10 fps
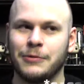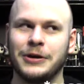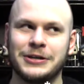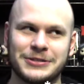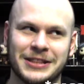
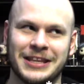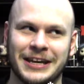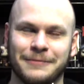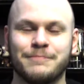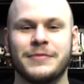Well, here's the
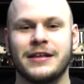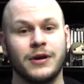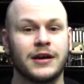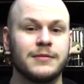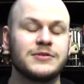thing.
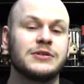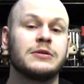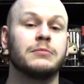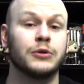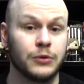When it comes to
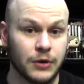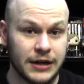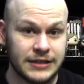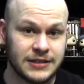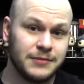the Blu
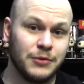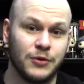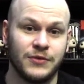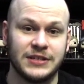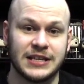Rays and the
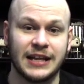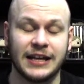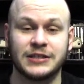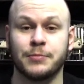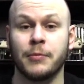movies, I
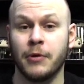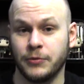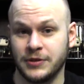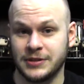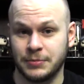like to
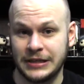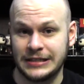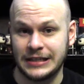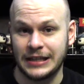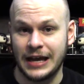promote this
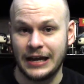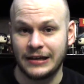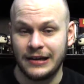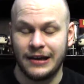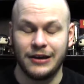place a
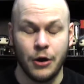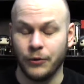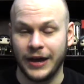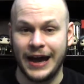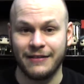lot.
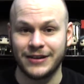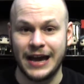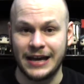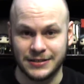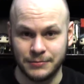No, they haven't
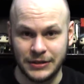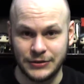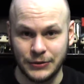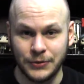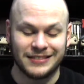asked me
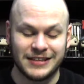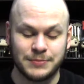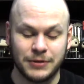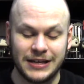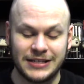to.
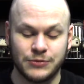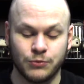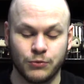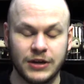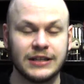This place
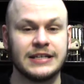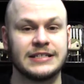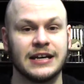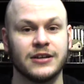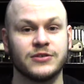really
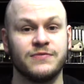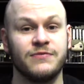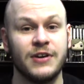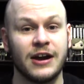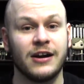sells
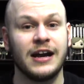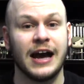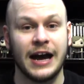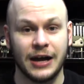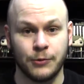very
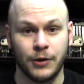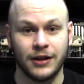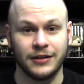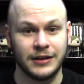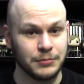high
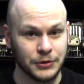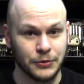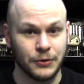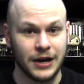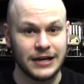quality
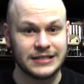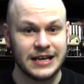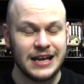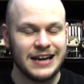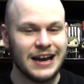Blu Rays.
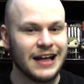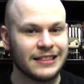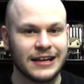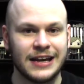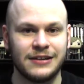
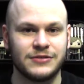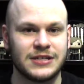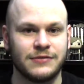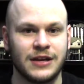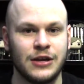Not the kind of
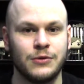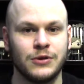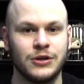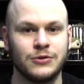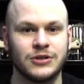stuff that you
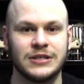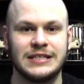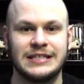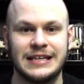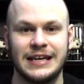would usually
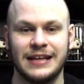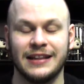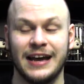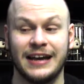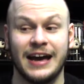see at
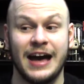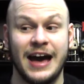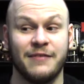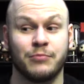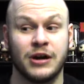like a
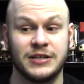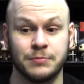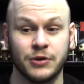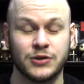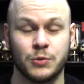half-price
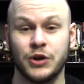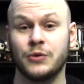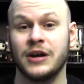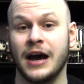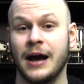books where you
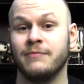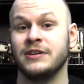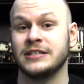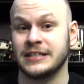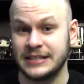can
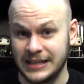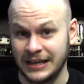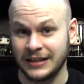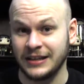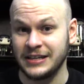obviously
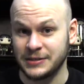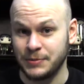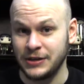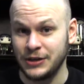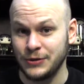tell it's
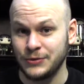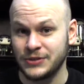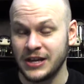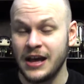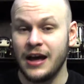been
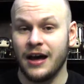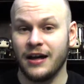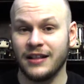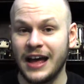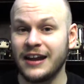used.
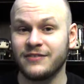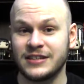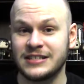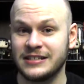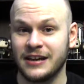A lot of
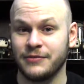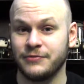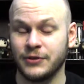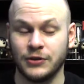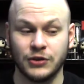this
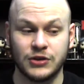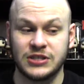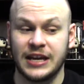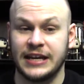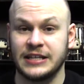stuff
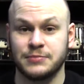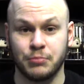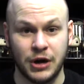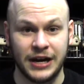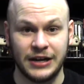looks like it's
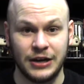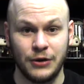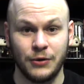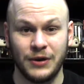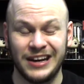brand
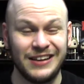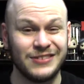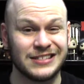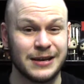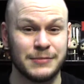new, and
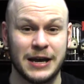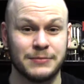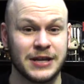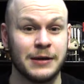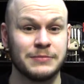even
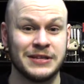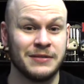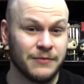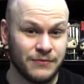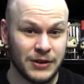sometimes comes
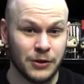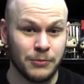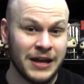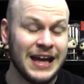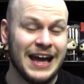in the
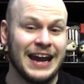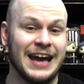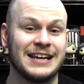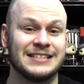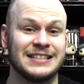film and
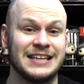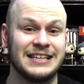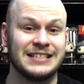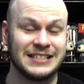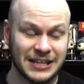has
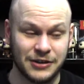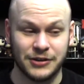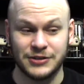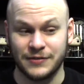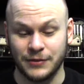the
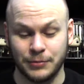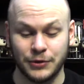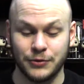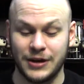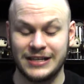stickers of the
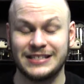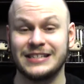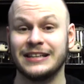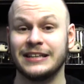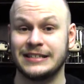Blu-rays
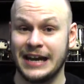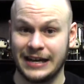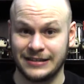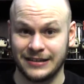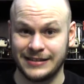still
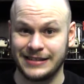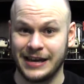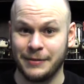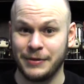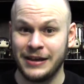intact on
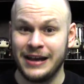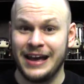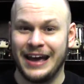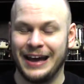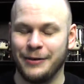top.
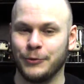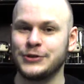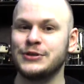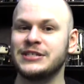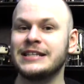And
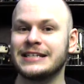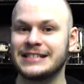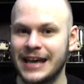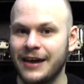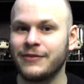once you see the
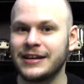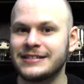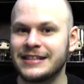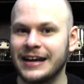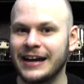
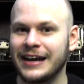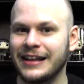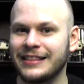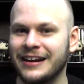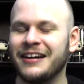savings that I
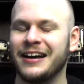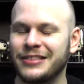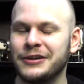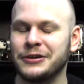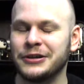got there, I
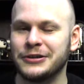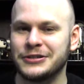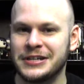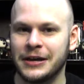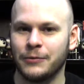think you'll
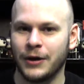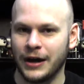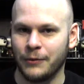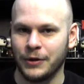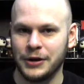understand
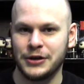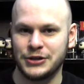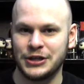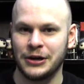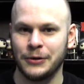why I wanted to
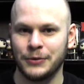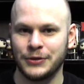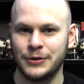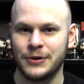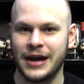share it
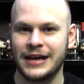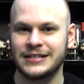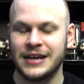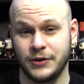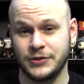with you
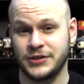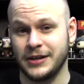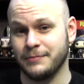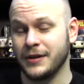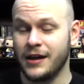guys. First
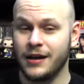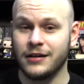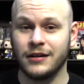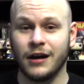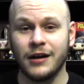up,
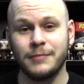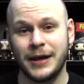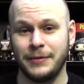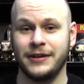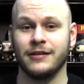Gone
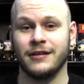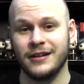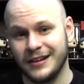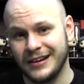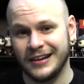Baby
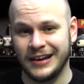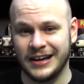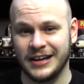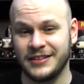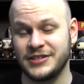Gone.
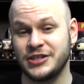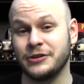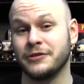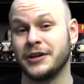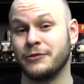This
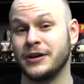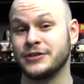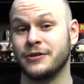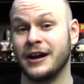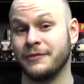generally
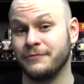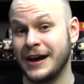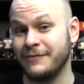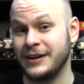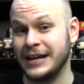runs around
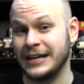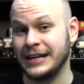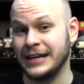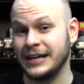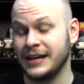
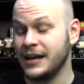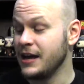$5.99.